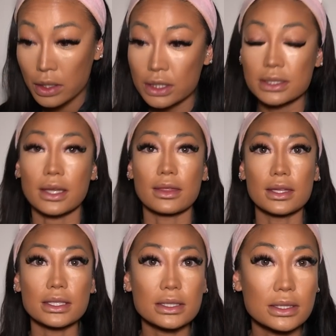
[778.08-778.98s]
Just like
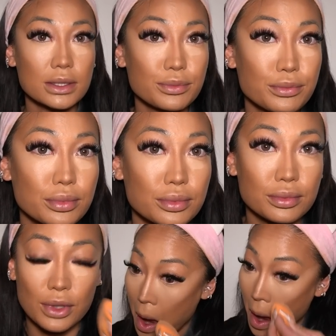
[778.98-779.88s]
this.
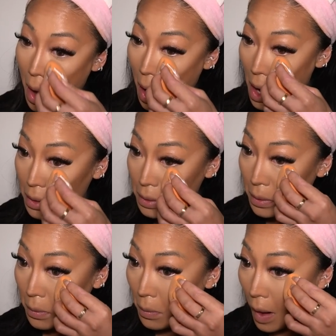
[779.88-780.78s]
I don't
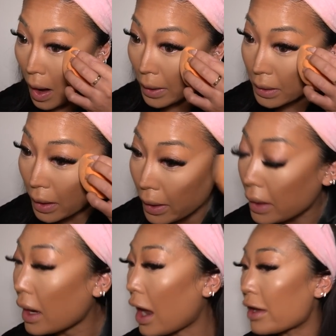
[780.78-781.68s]
know why,
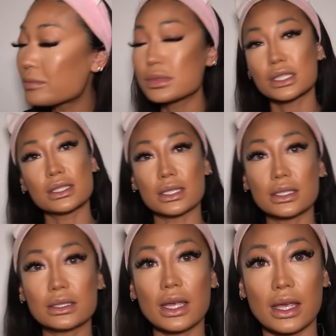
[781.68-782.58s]
like, I'm still